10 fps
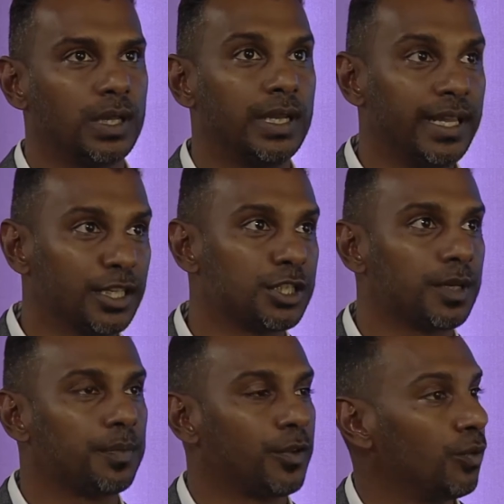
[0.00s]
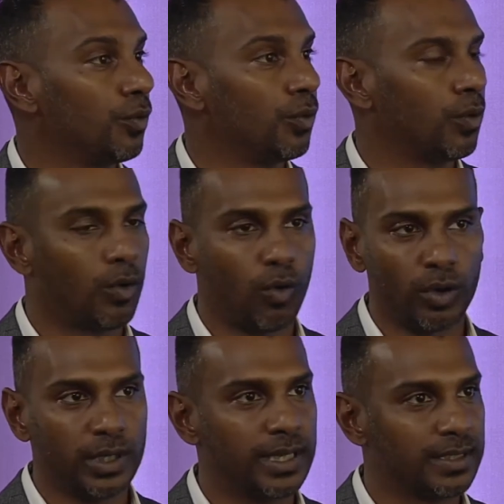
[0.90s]
leadership, all
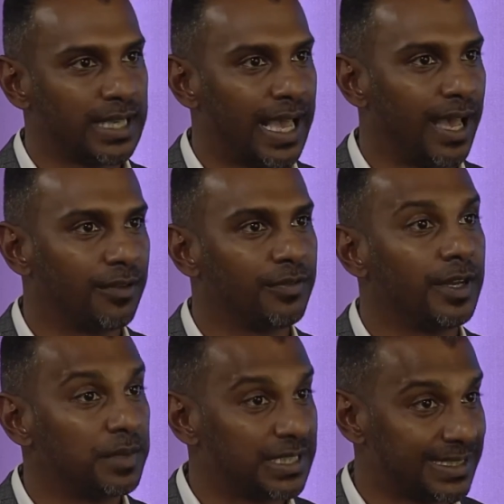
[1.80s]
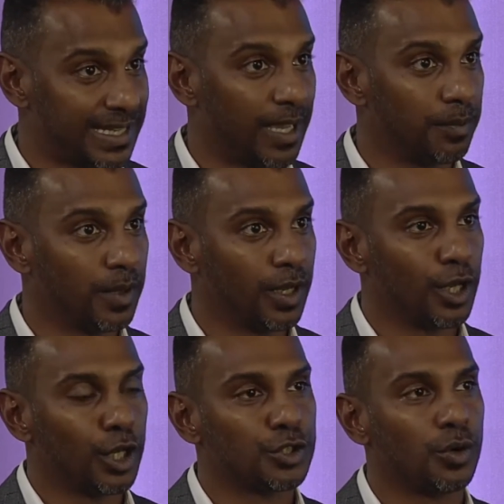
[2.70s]
leaders have limited time.
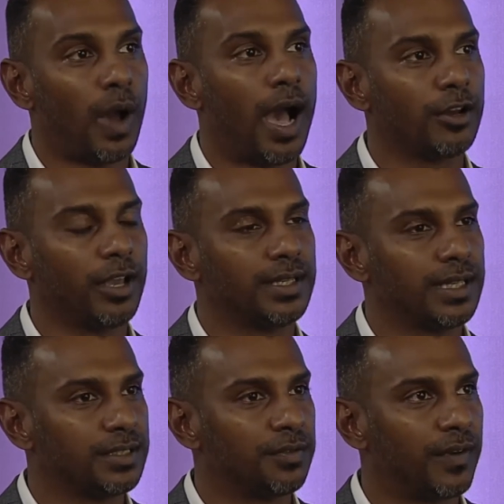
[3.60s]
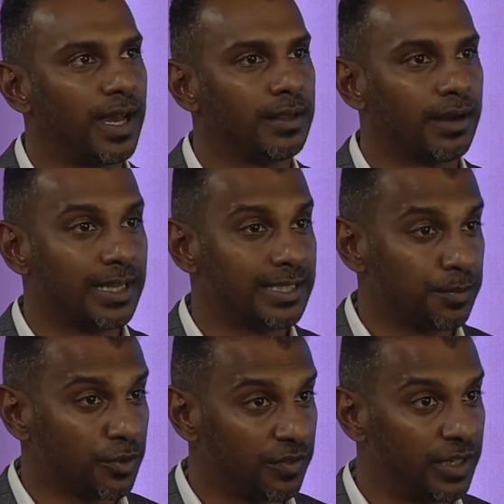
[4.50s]
So how do you identify the right
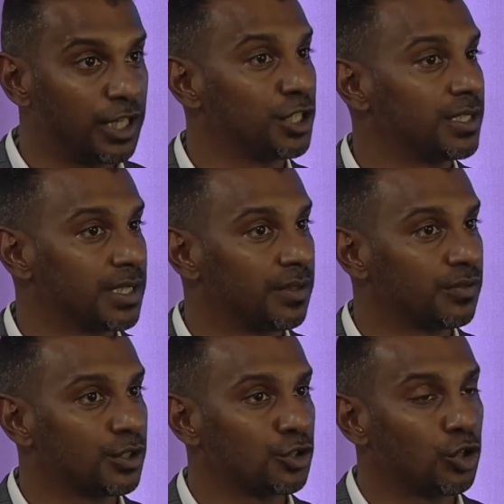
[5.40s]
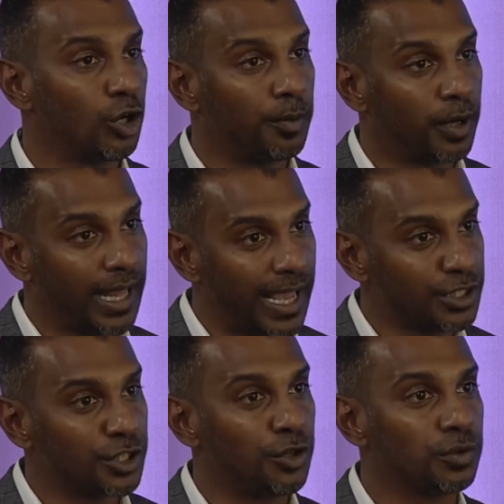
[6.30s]
types of initiatives to go about
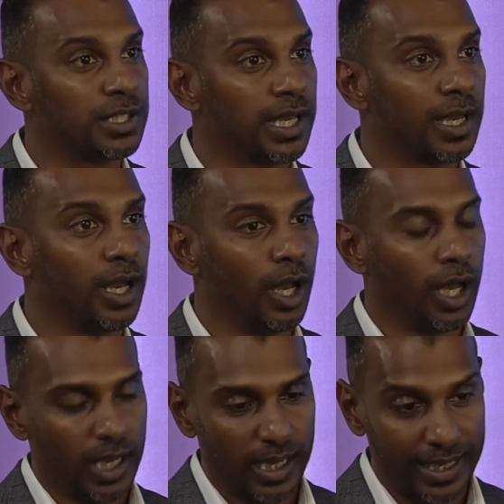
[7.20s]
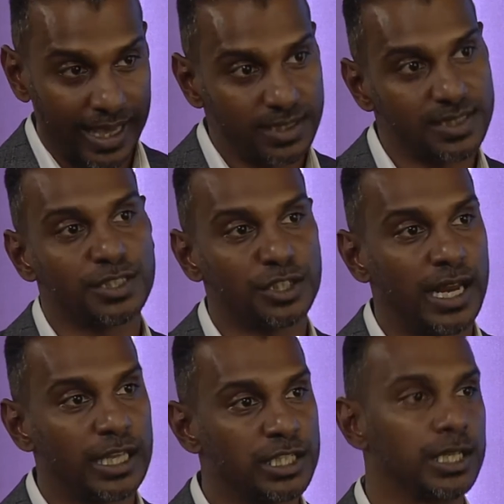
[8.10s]
executing against the
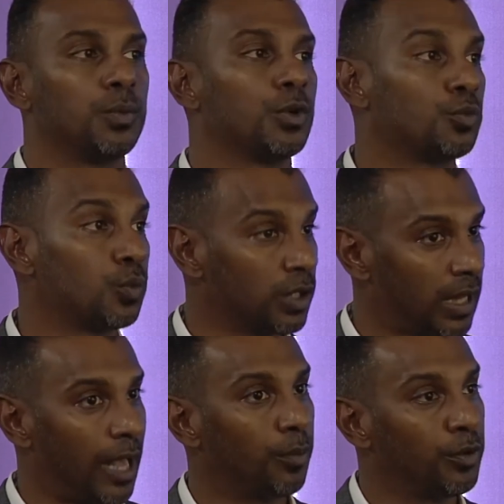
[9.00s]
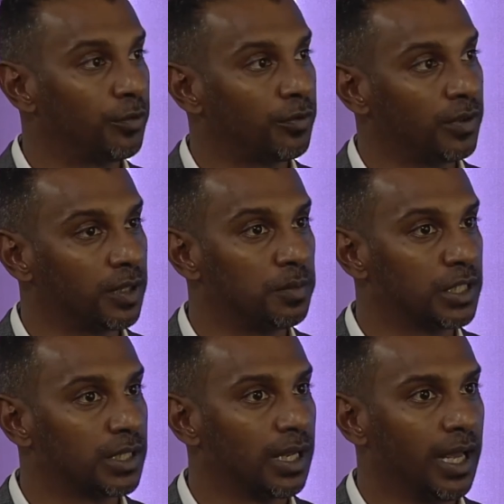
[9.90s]
strategy which will help you fulfill the mission?